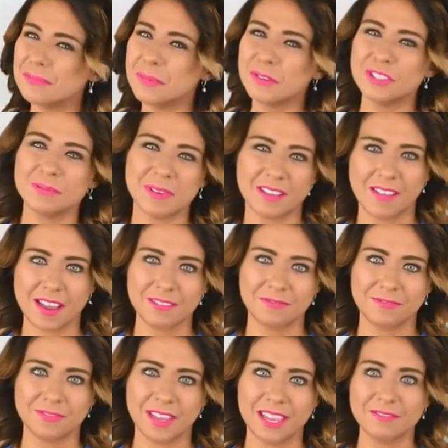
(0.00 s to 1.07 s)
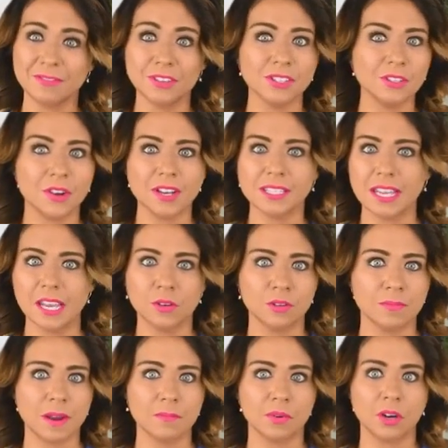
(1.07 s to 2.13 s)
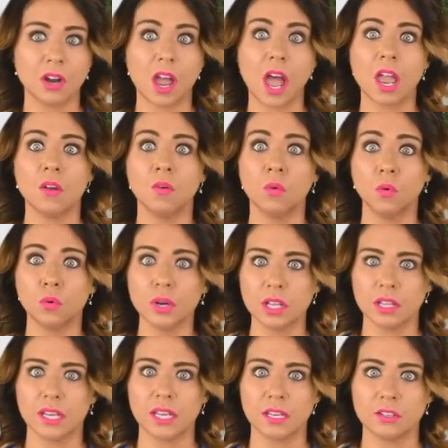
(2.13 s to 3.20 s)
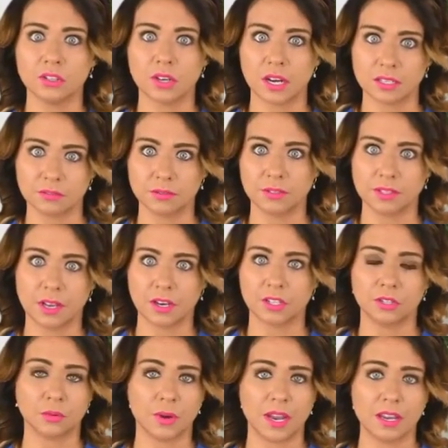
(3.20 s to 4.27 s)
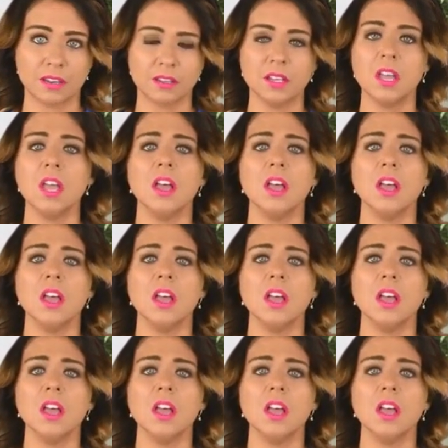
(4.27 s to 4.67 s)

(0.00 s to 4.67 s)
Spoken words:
for most of my life. And for as long as I can remember, I really tried to lose extra weight.